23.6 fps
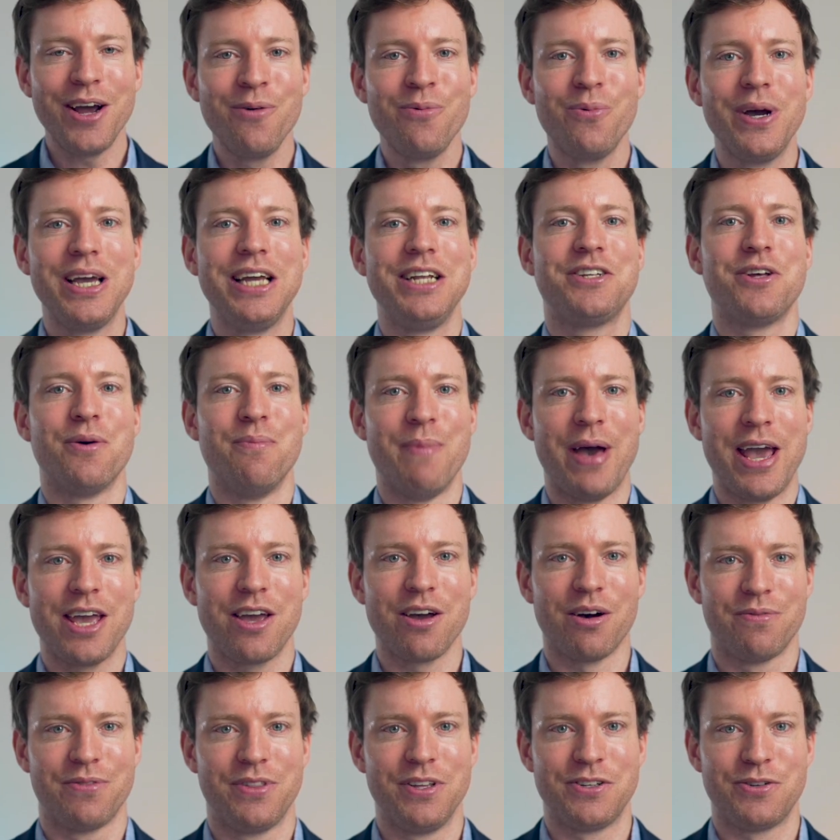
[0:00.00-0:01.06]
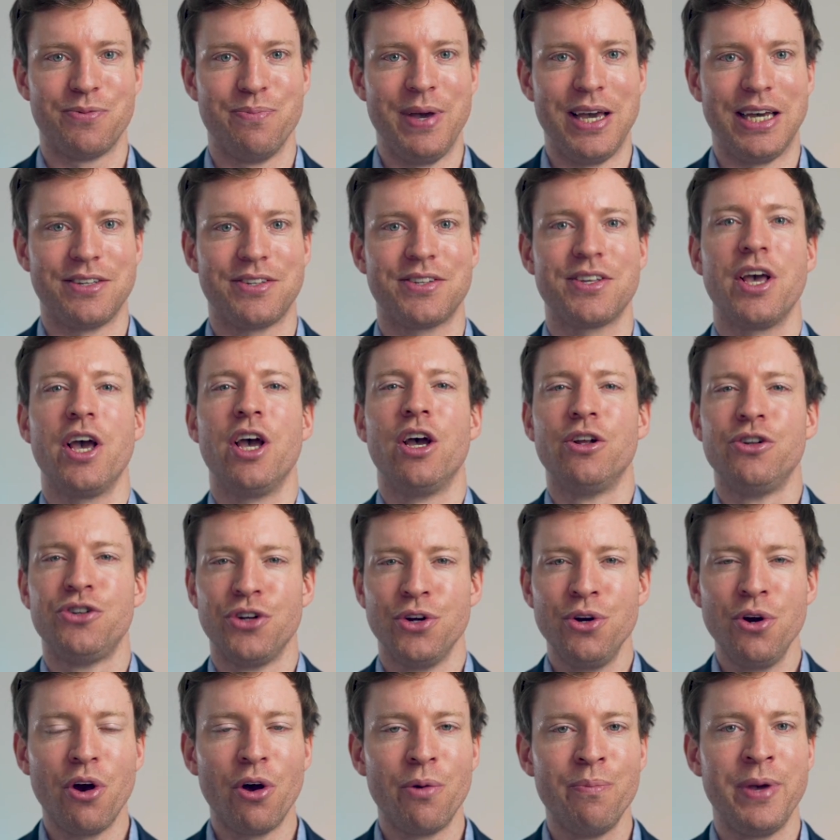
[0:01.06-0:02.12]
what are we to make of this mess?
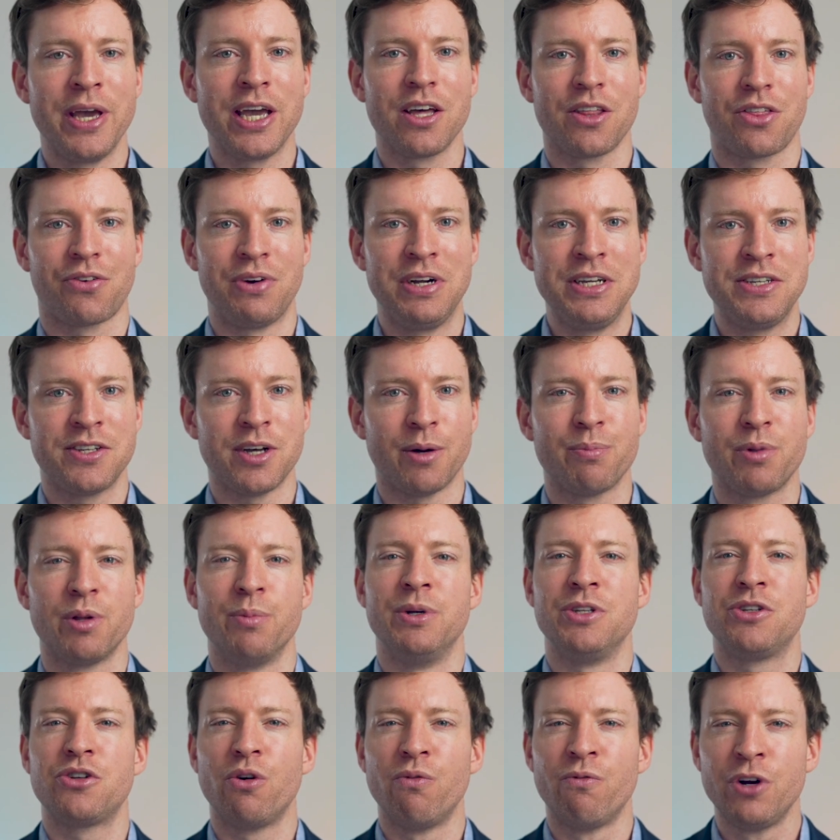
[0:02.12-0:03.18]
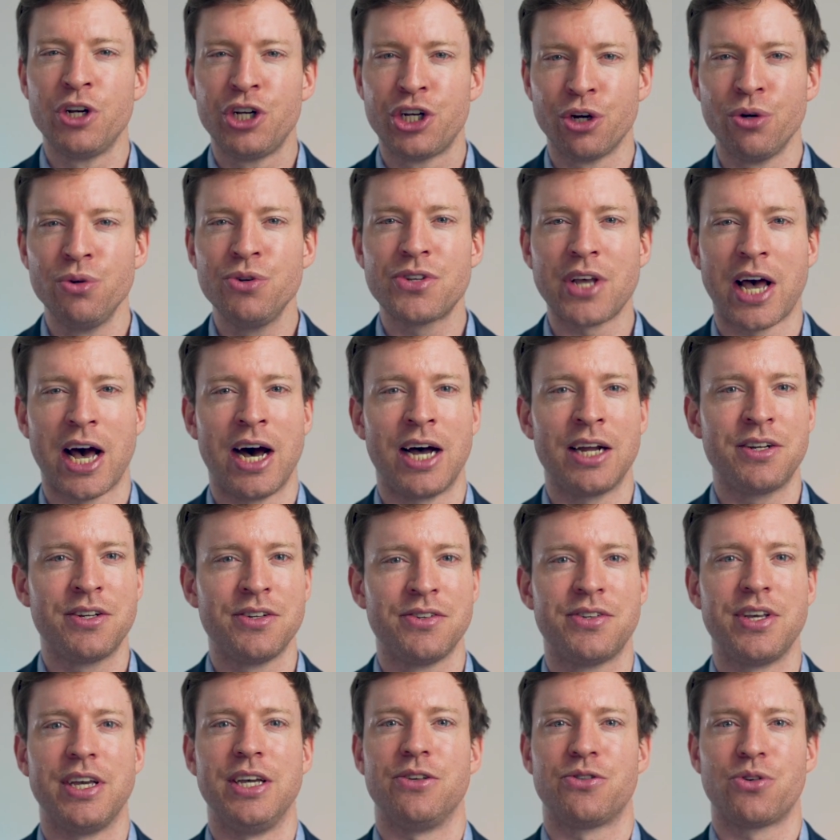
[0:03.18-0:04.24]
Do omega-3 supplements reduce
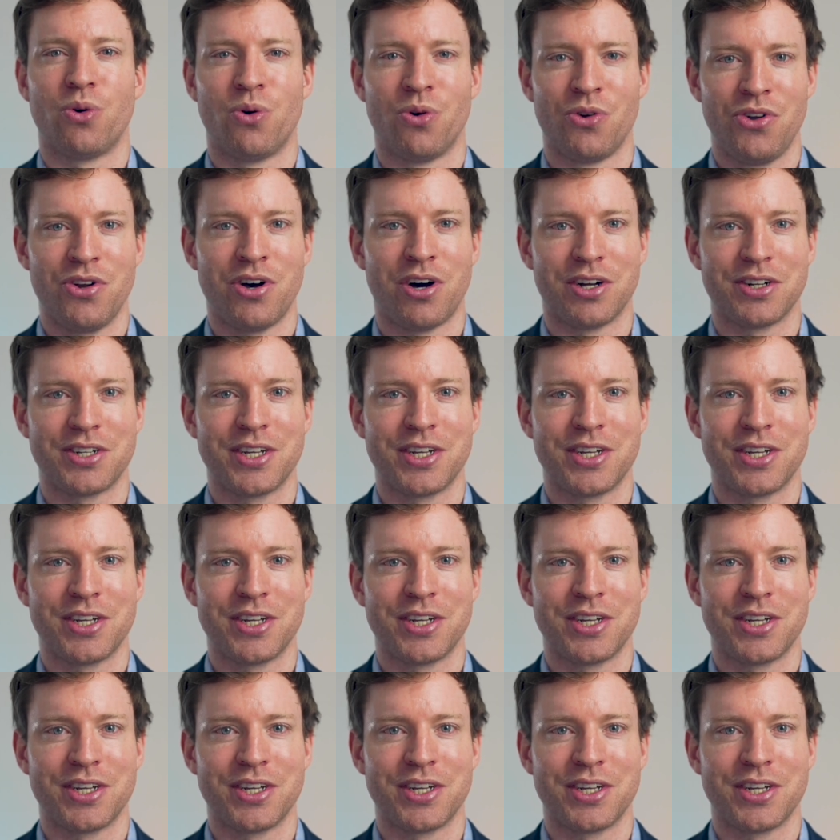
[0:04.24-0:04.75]
heart disease or